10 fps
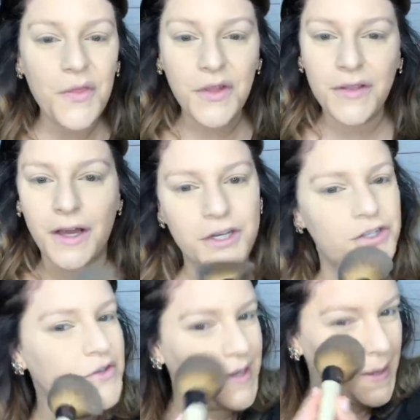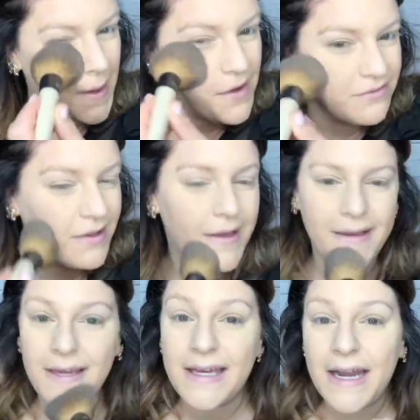the luxury of
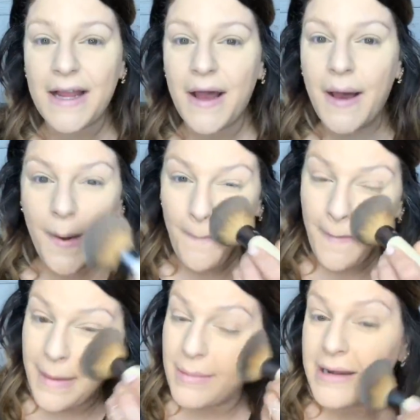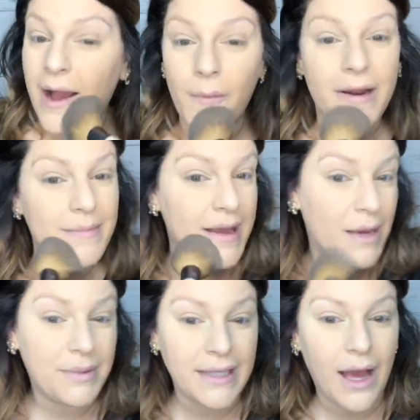getting up and maybe not wearing
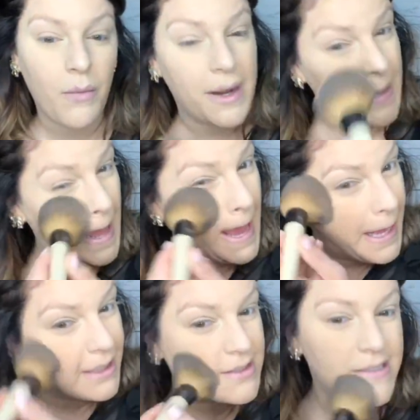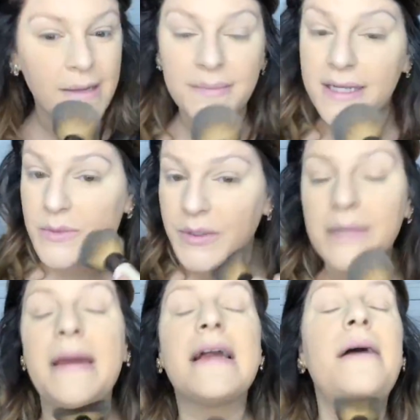makeup a lot one day and then some days
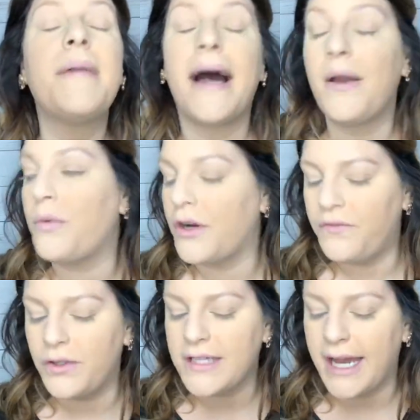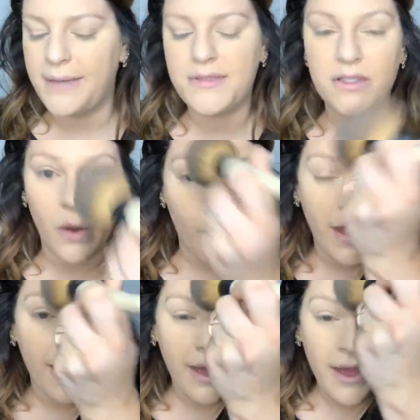wearing makeup. I work full time, so
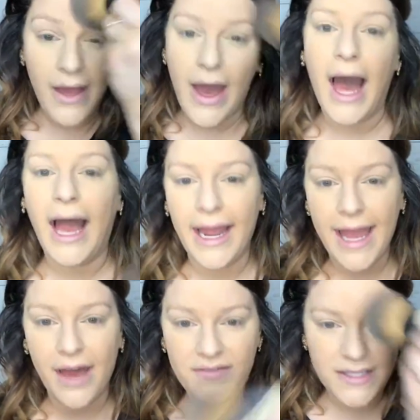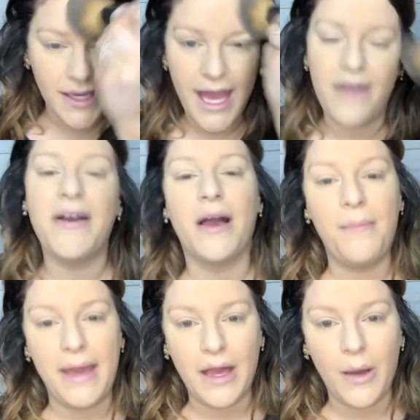I have to have a
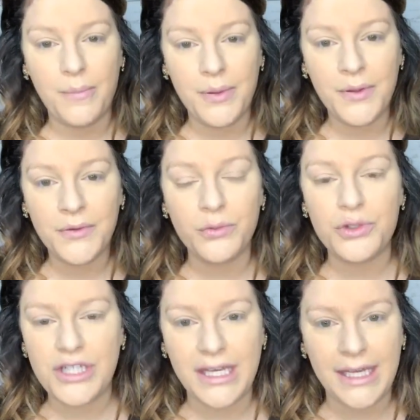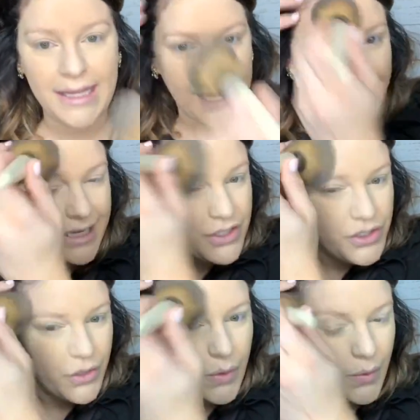makeup routine that I can
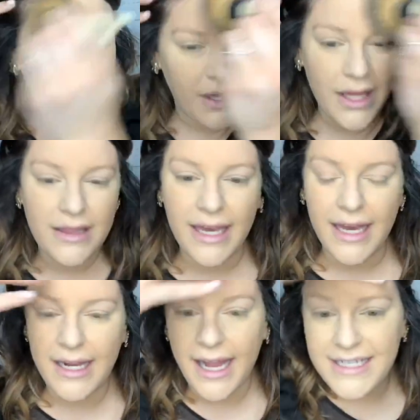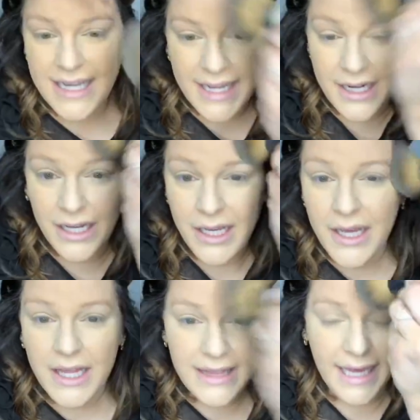do that, hi Diana,
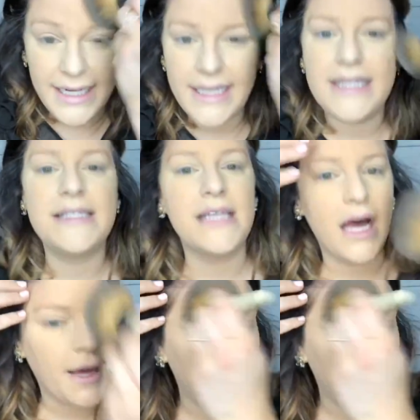that is,